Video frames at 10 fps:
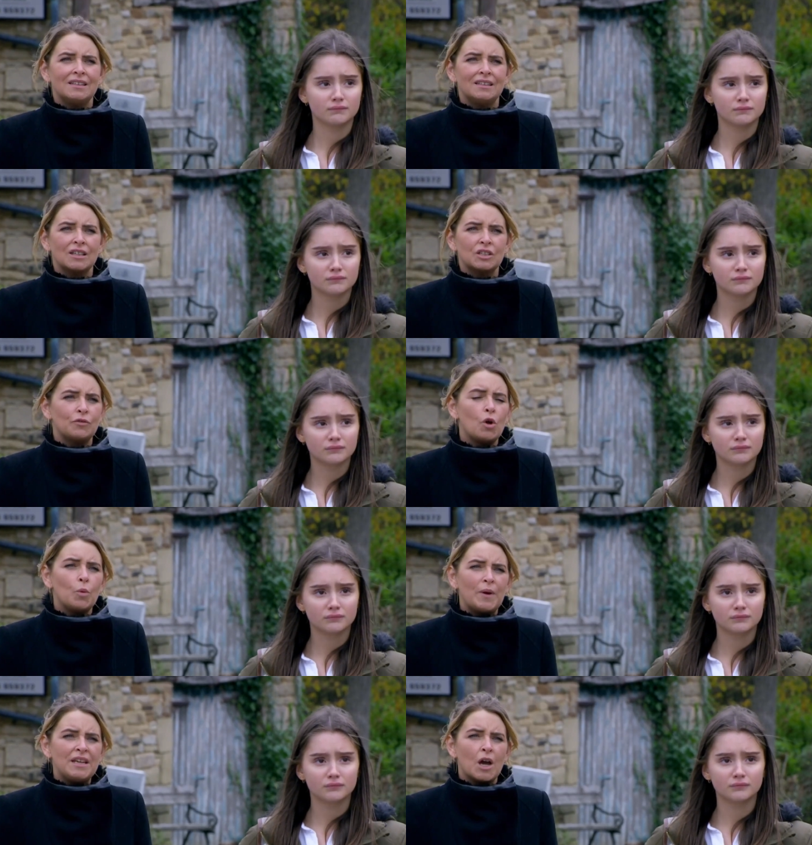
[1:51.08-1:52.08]
Speaker 1: Because for
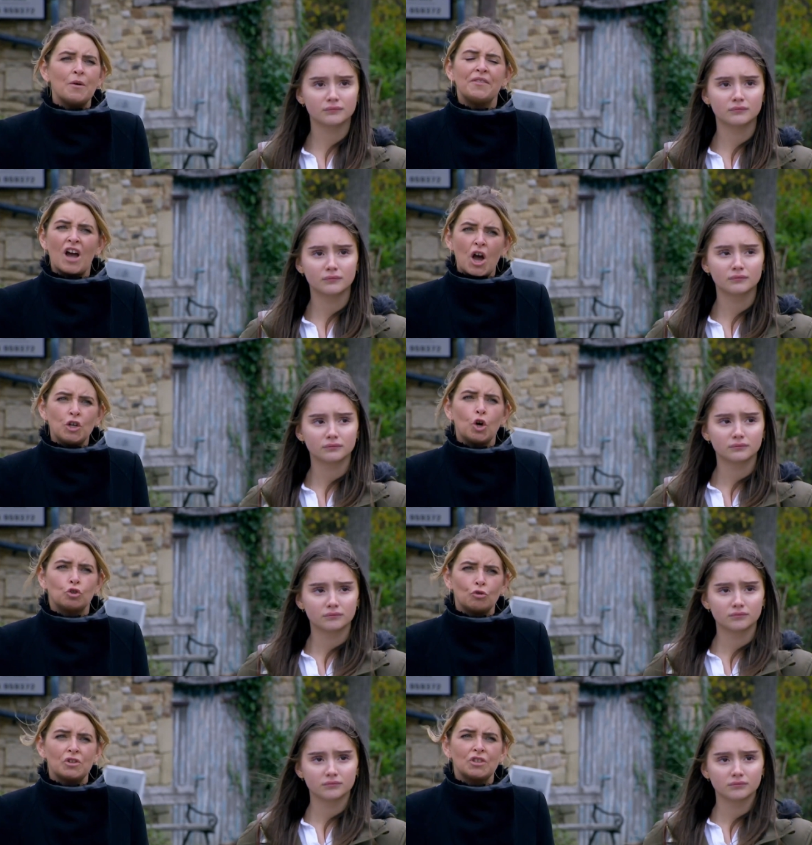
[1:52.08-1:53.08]
all we know, they are your
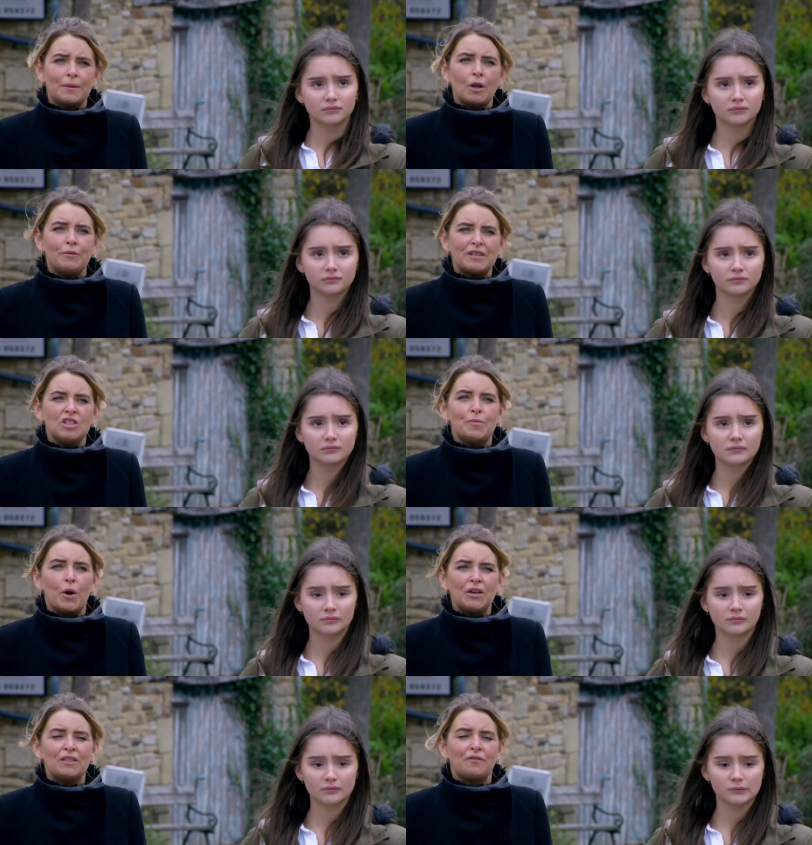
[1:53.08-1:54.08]
drugs, and the only reason you're
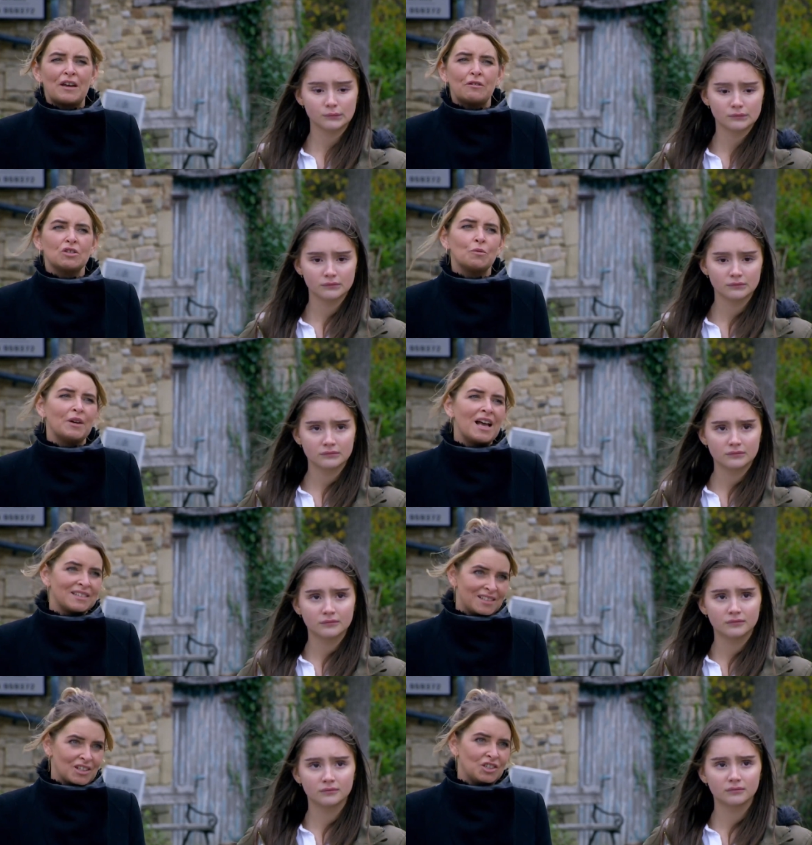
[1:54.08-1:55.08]
pointing the finger at someone
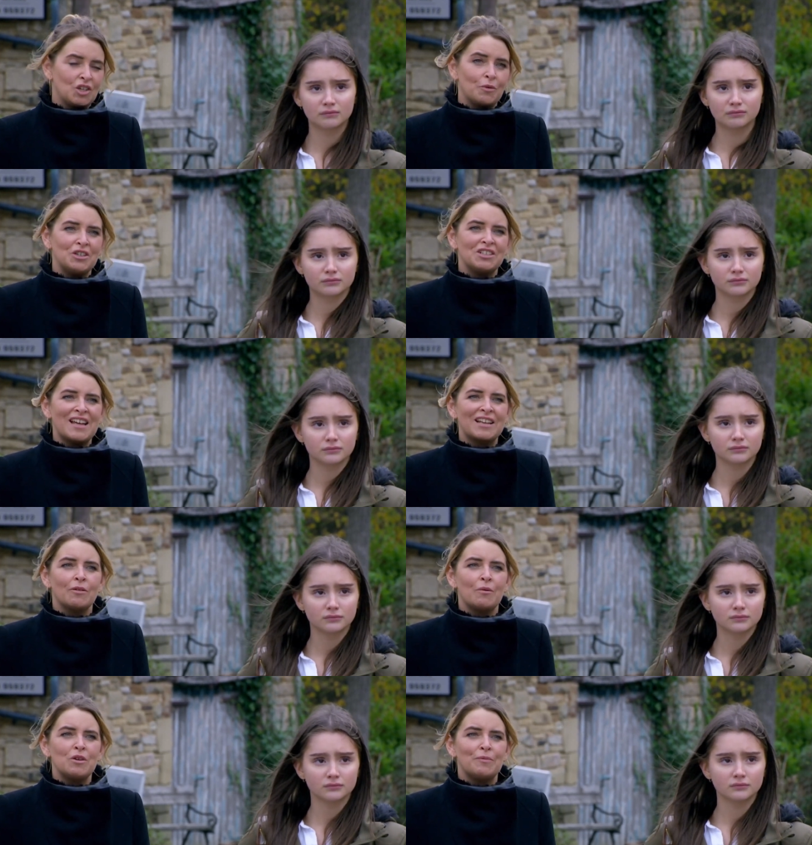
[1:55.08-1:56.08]
else is because you don't want your dad
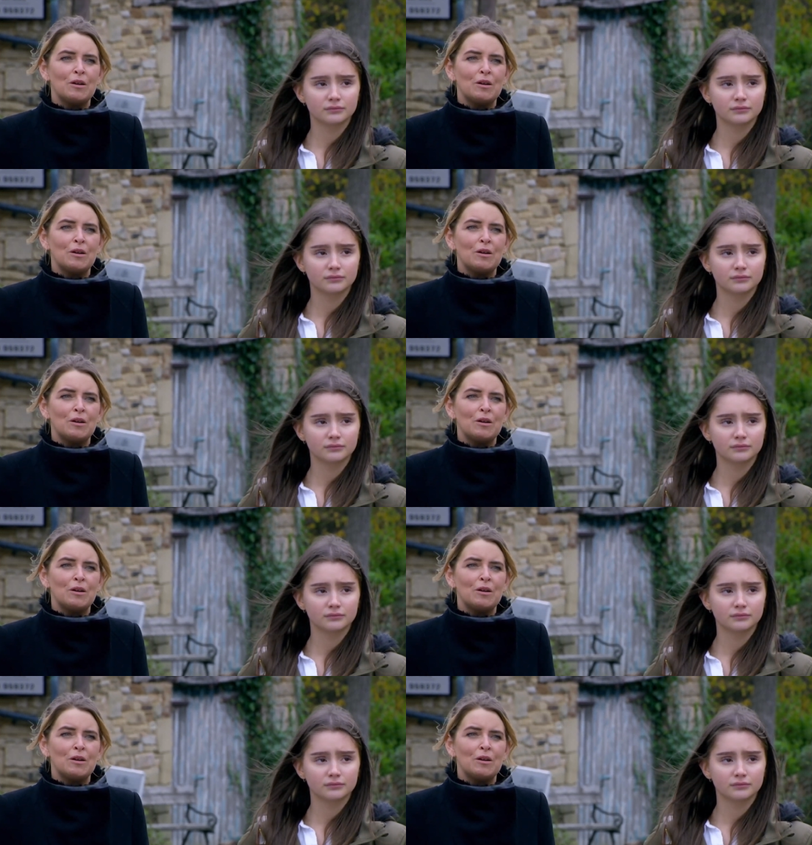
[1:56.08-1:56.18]
knowing what you've been